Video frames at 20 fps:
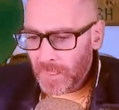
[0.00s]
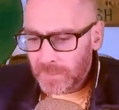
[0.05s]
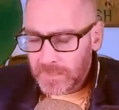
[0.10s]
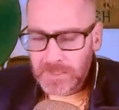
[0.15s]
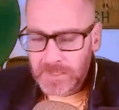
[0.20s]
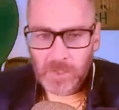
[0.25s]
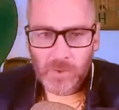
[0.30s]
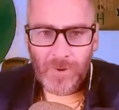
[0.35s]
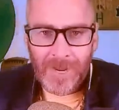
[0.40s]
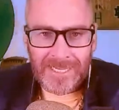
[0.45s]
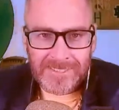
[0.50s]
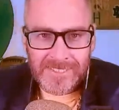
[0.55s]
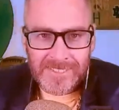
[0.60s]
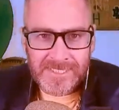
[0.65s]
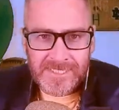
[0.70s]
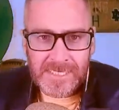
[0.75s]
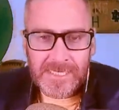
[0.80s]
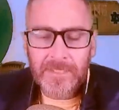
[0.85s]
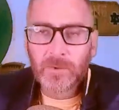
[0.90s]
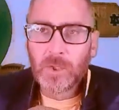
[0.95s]

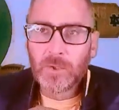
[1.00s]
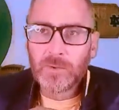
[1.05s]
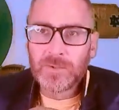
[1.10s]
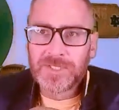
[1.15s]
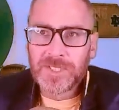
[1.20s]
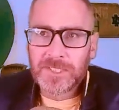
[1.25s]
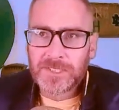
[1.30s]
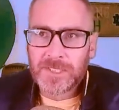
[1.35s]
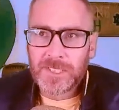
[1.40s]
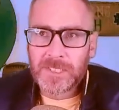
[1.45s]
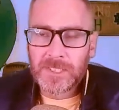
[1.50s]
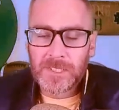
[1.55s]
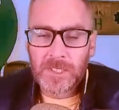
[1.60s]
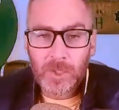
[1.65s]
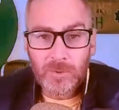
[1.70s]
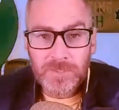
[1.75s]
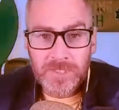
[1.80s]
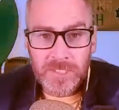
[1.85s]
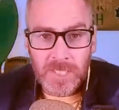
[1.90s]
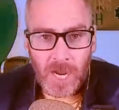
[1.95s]
USC loses to
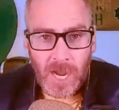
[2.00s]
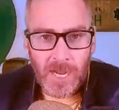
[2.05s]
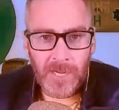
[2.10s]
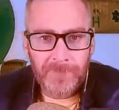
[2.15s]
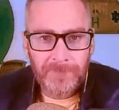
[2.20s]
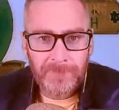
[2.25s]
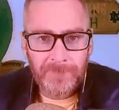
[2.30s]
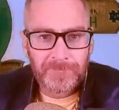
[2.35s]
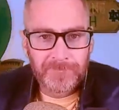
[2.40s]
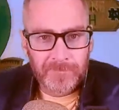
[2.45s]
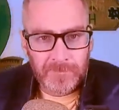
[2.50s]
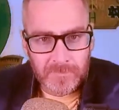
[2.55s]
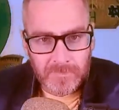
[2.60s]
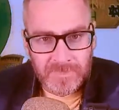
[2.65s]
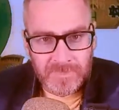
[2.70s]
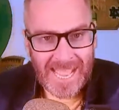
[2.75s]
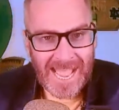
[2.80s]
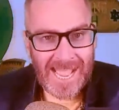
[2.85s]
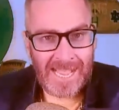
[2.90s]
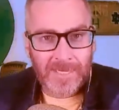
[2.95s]
Utah.
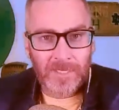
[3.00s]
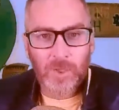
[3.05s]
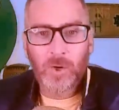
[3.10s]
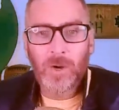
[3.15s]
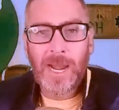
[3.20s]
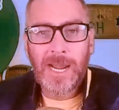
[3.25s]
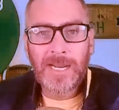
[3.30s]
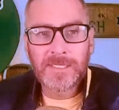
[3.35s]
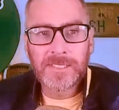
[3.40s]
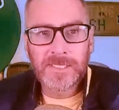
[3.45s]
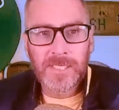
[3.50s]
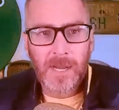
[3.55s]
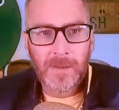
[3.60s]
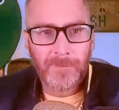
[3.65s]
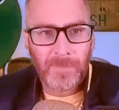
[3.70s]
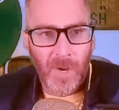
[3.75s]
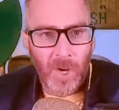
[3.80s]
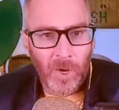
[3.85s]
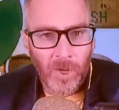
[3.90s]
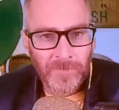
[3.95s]
That cranks
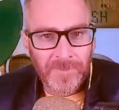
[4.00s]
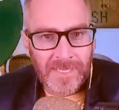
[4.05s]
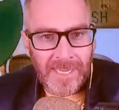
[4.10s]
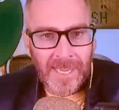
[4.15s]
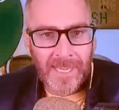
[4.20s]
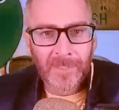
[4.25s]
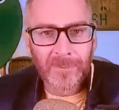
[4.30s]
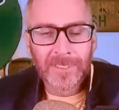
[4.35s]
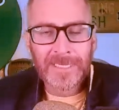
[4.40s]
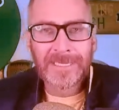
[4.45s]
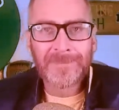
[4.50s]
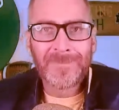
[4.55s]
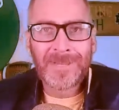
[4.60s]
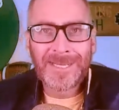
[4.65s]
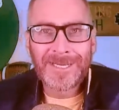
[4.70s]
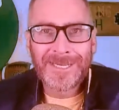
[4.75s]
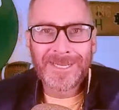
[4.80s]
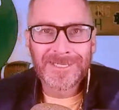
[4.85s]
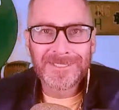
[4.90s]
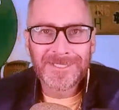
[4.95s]
up all the LA
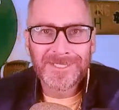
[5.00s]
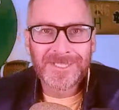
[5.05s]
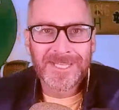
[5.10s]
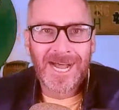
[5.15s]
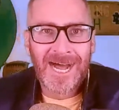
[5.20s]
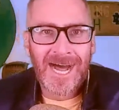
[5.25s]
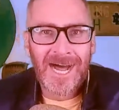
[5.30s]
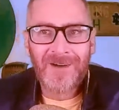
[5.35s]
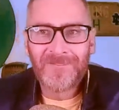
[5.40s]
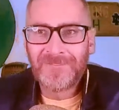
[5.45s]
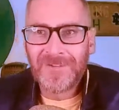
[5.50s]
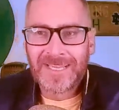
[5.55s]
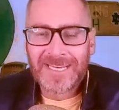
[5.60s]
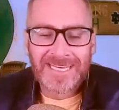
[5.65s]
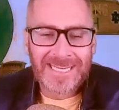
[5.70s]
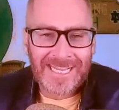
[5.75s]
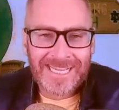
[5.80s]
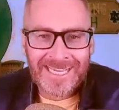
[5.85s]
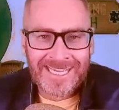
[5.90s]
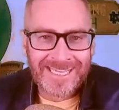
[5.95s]
media stuff
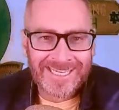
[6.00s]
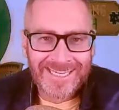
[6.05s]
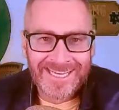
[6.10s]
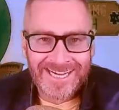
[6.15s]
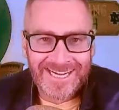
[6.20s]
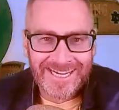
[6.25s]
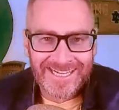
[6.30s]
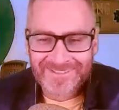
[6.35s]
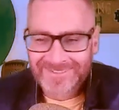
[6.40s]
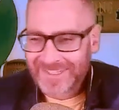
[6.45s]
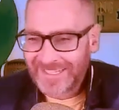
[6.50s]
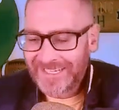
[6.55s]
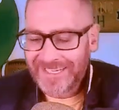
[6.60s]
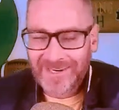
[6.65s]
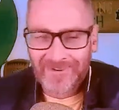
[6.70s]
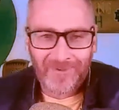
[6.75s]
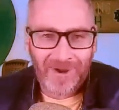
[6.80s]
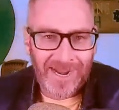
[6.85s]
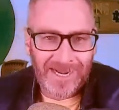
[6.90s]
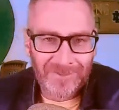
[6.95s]
and
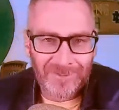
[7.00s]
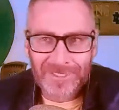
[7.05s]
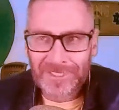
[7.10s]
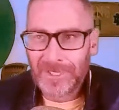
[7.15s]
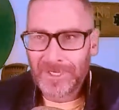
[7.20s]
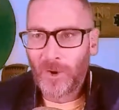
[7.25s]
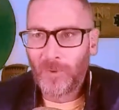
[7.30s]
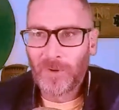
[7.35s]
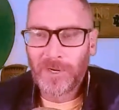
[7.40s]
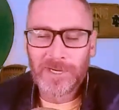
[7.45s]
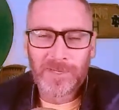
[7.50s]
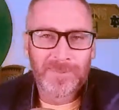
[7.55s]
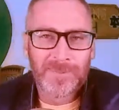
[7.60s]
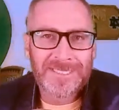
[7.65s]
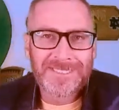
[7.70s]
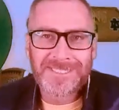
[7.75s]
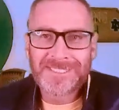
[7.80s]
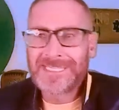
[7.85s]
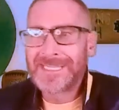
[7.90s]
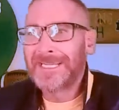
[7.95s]
Lincoln Riley nowhere to
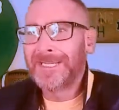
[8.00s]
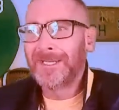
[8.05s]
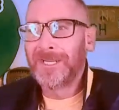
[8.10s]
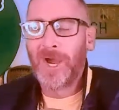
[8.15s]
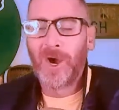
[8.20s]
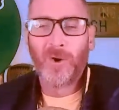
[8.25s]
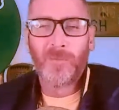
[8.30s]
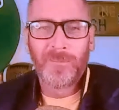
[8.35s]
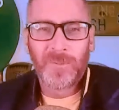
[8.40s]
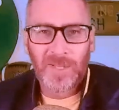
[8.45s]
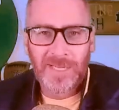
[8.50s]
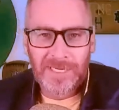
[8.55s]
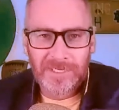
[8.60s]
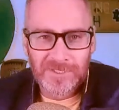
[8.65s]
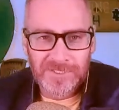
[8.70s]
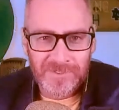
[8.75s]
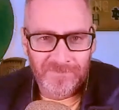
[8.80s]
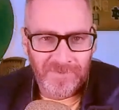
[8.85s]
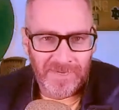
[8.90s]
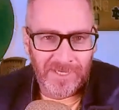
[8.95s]
be seen, no
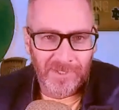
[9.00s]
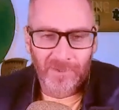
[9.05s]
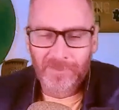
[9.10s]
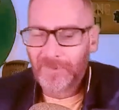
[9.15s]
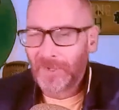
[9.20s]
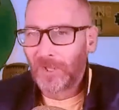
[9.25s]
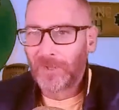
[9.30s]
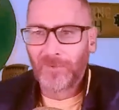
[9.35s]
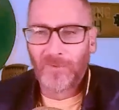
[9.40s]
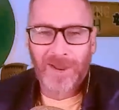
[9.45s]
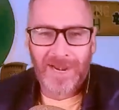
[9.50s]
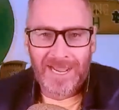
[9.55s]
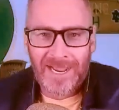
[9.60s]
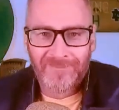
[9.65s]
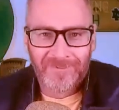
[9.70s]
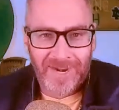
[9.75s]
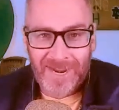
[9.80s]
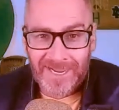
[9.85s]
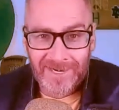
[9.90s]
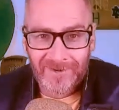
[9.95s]
players available,
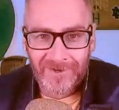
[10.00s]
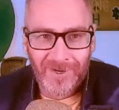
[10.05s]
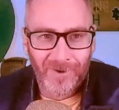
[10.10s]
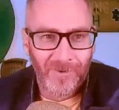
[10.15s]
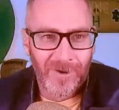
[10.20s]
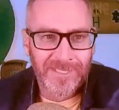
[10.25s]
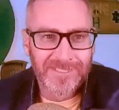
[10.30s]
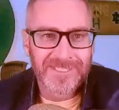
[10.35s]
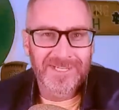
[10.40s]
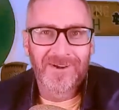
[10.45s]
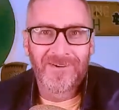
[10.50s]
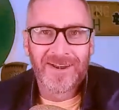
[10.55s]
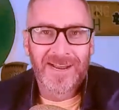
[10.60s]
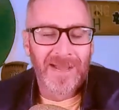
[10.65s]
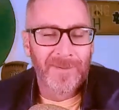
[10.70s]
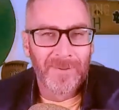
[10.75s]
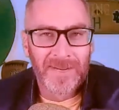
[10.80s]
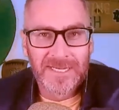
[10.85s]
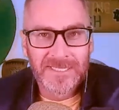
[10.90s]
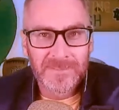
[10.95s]
whatever. I don't know what's going
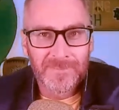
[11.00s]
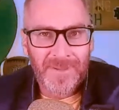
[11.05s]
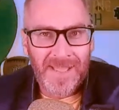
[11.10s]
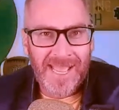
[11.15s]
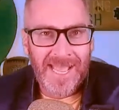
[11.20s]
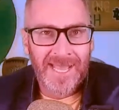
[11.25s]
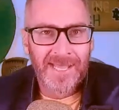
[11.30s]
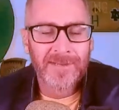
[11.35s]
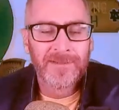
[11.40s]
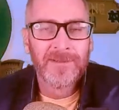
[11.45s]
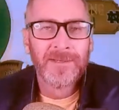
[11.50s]
on, but it's bad.